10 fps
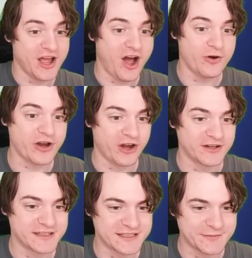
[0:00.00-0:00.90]
whole
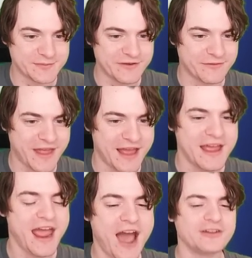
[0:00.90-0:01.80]
currency seems to be from that.
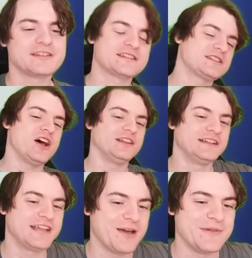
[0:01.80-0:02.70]
How does
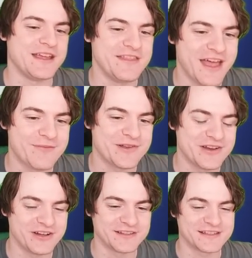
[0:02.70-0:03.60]
Stirling get me in there but
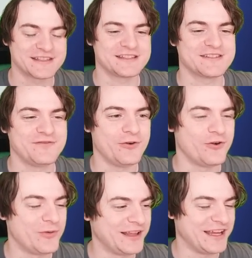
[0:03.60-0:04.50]
not
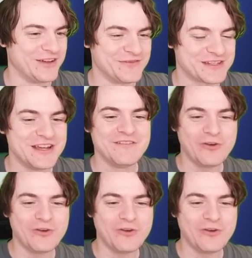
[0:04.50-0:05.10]
Fort Williams?